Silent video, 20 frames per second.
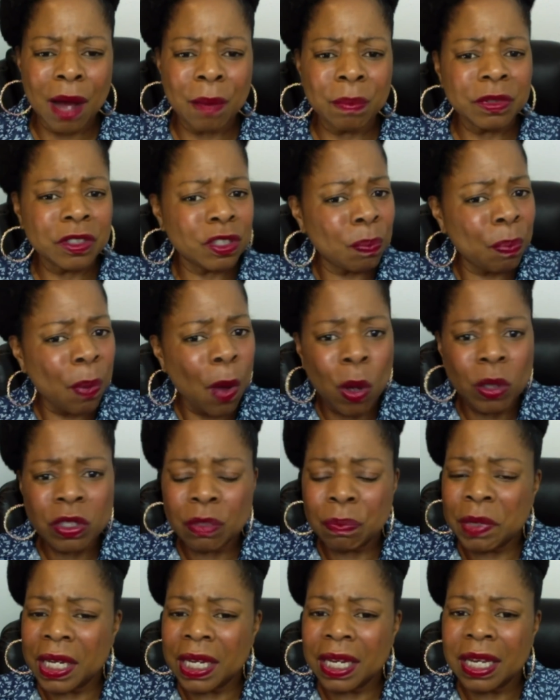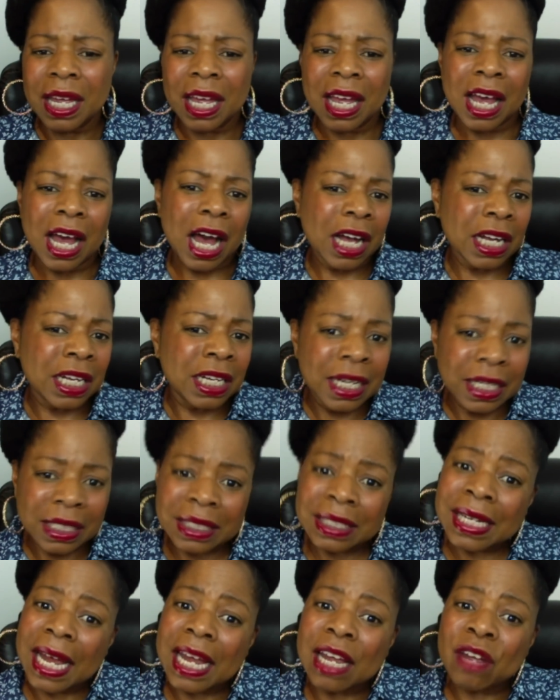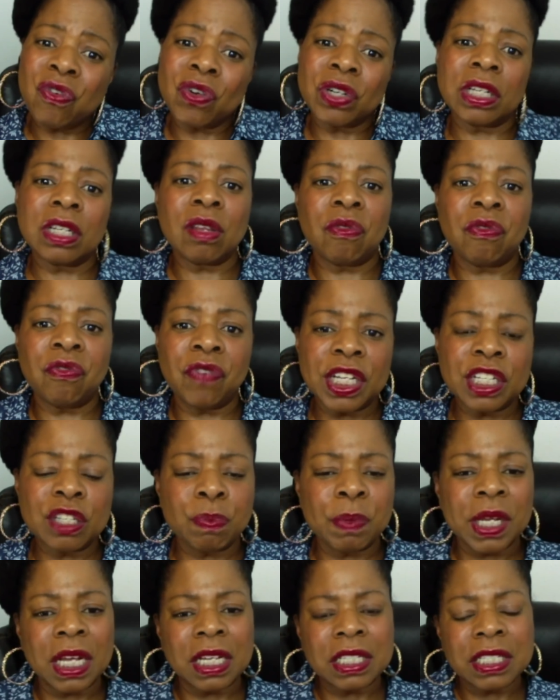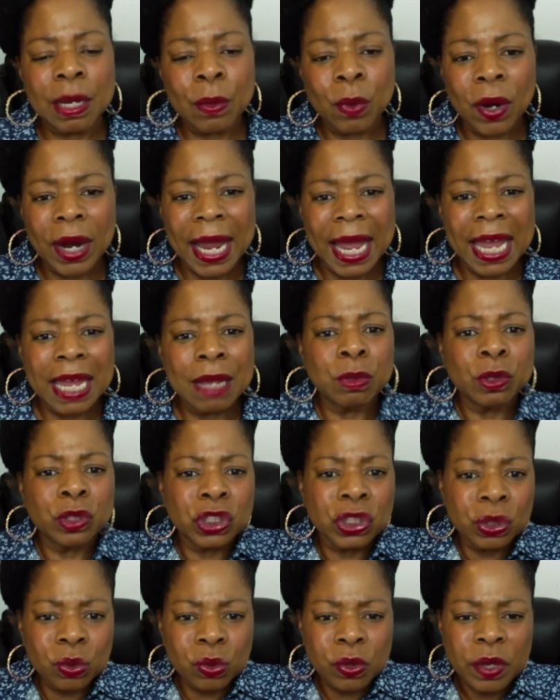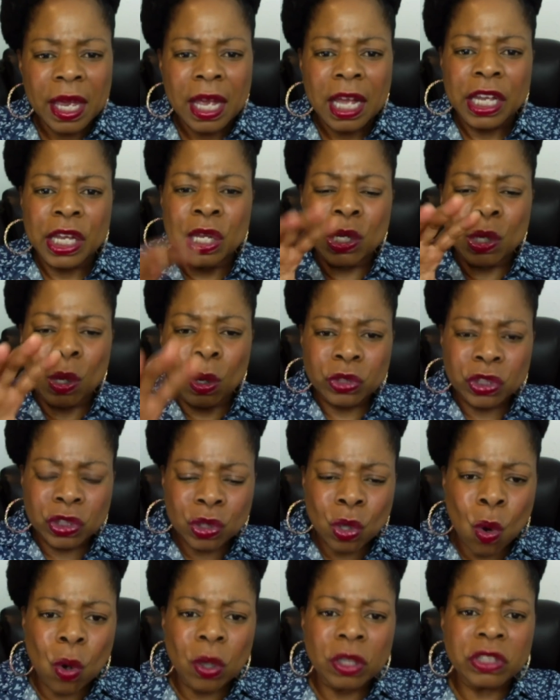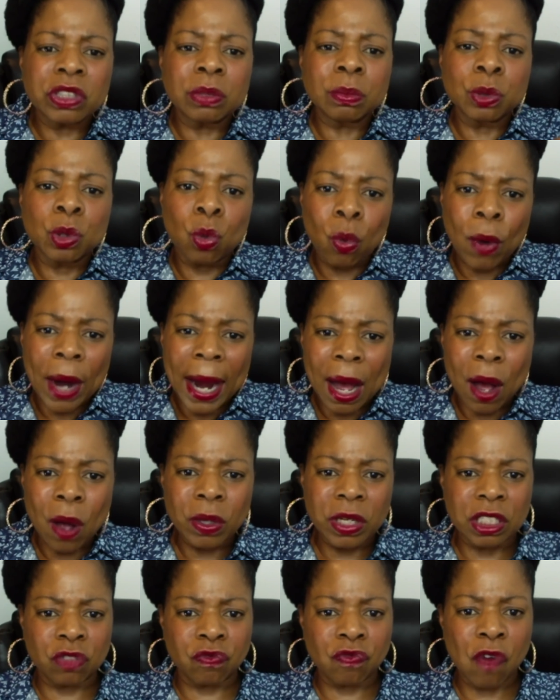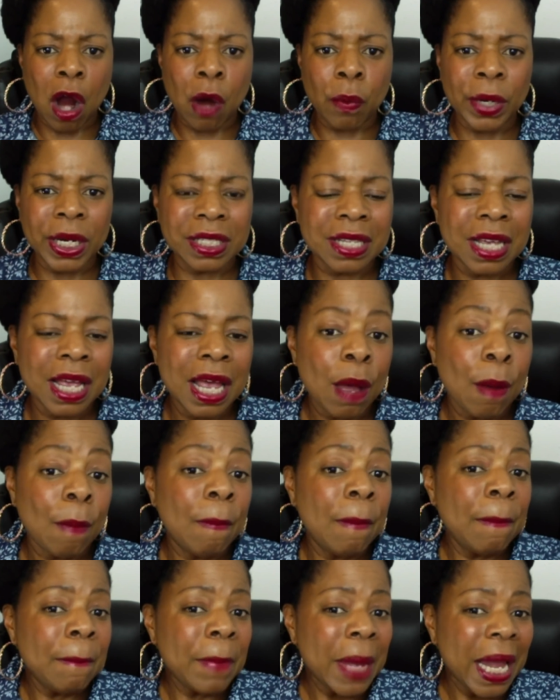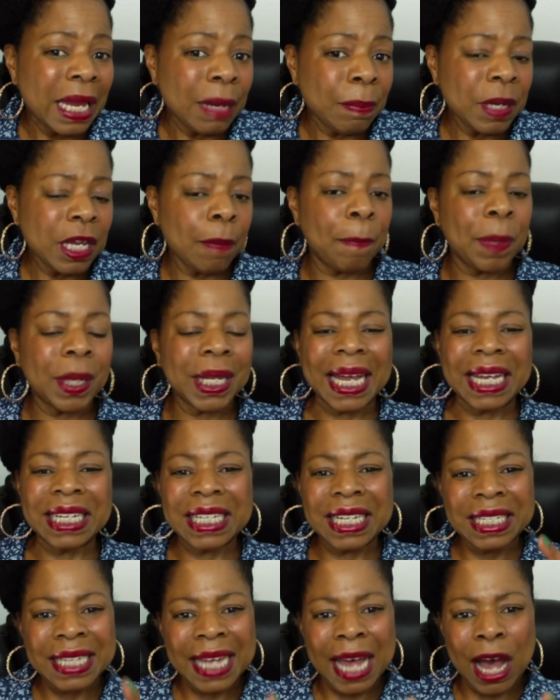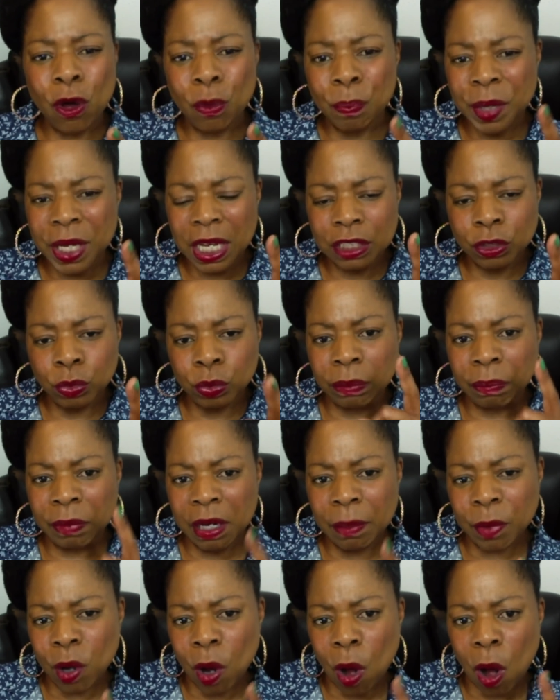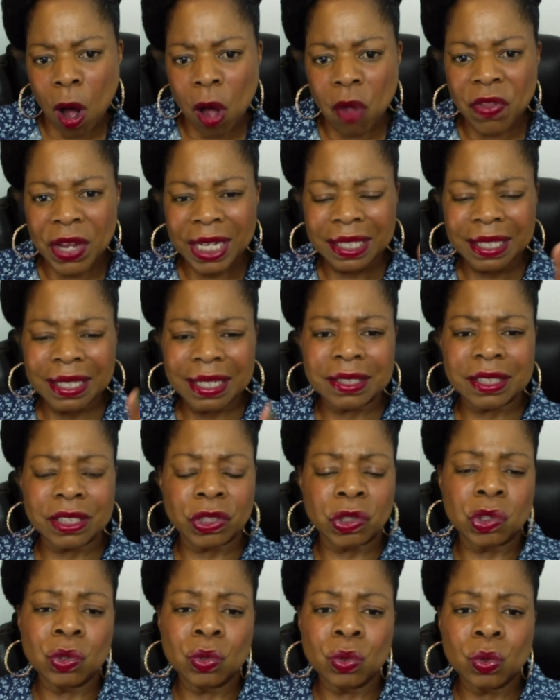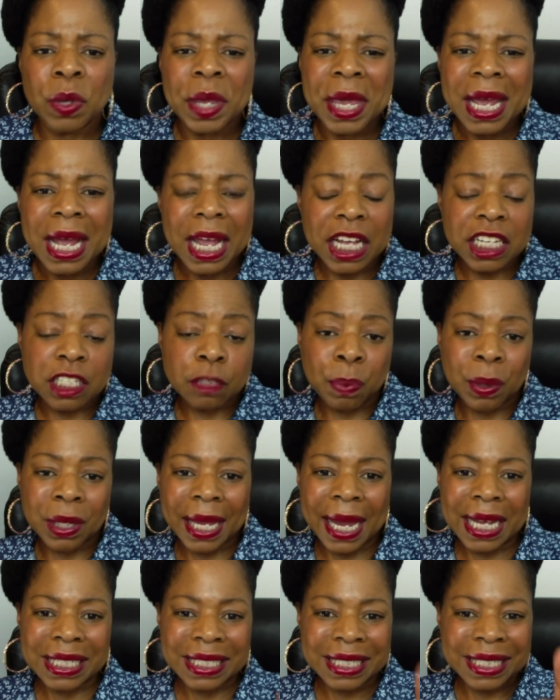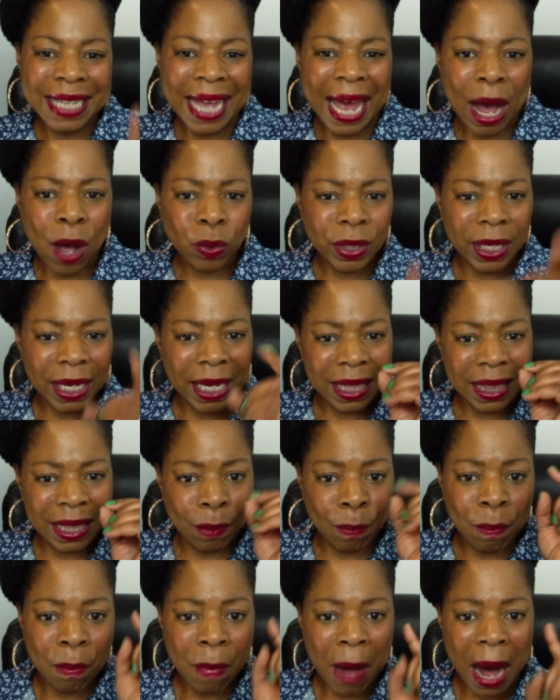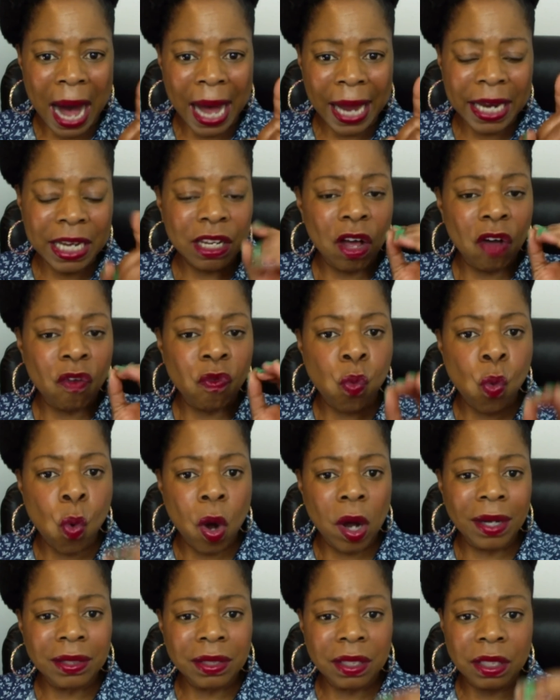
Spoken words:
supposed to be a good day for the defense because they were able to, you know, score some ground as far as maybe planting doubt. Because remember, all they need to do is plant doubt in the mind of one